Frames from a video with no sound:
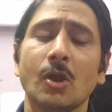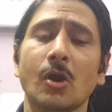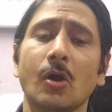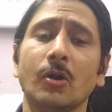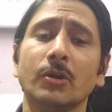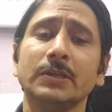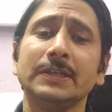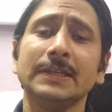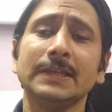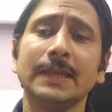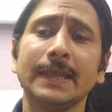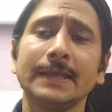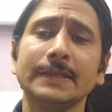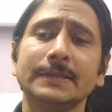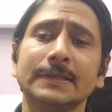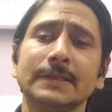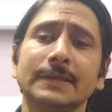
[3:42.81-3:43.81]
or
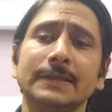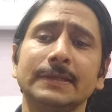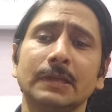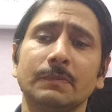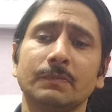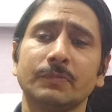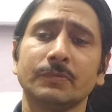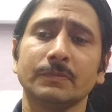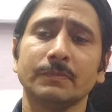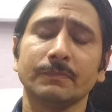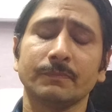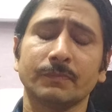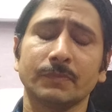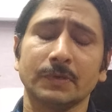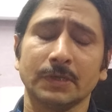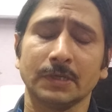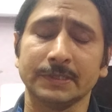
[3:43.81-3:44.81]
delay
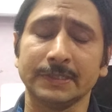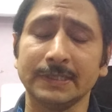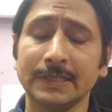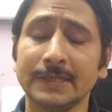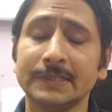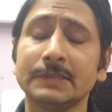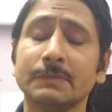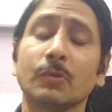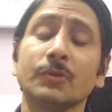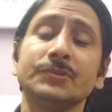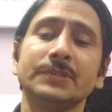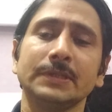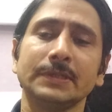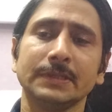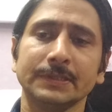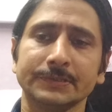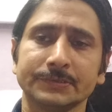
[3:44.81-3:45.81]
the
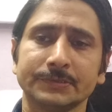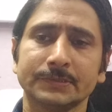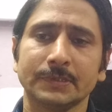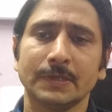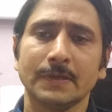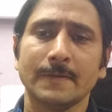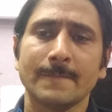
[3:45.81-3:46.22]
proceedings.